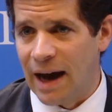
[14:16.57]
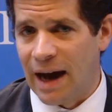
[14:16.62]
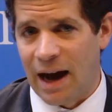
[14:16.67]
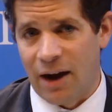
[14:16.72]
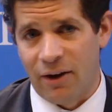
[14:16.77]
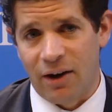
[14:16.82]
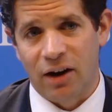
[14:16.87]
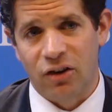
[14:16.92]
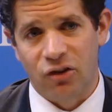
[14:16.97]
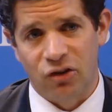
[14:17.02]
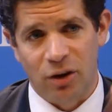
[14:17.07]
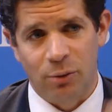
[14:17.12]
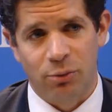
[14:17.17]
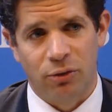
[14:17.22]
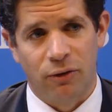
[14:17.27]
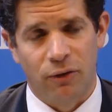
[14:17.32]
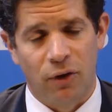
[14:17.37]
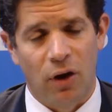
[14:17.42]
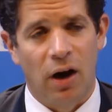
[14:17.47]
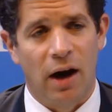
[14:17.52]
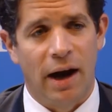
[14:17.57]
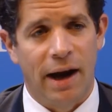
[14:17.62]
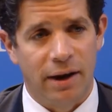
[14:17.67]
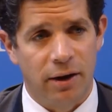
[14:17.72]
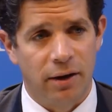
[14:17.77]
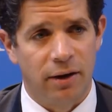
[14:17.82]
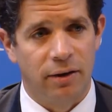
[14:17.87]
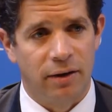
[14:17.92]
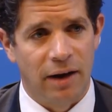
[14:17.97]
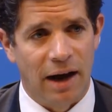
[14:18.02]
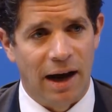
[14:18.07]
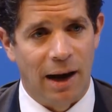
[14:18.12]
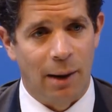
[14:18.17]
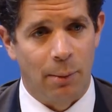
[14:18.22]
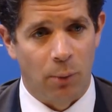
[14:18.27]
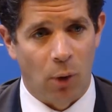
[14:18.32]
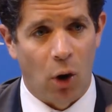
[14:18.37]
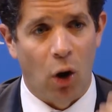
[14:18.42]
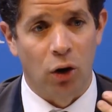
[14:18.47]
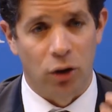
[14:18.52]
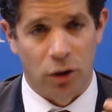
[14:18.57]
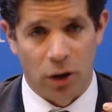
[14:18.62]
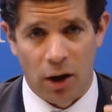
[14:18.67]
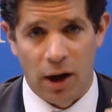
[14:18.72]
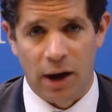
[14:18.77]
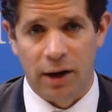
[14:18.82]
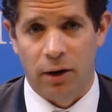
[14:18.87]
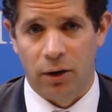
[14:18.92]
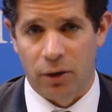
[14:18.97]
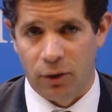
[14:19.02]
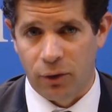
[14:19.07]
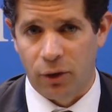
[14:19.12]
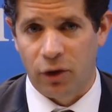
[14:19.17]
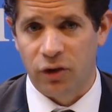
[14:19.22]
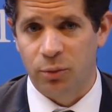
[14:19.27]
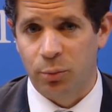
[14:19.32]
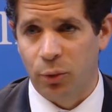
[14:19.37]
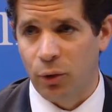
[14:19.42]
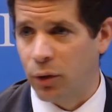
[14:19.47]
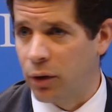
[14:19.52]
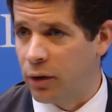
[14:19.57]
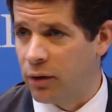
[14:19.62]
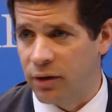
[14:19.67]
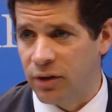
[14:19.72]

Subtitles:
are actually provided online and across border,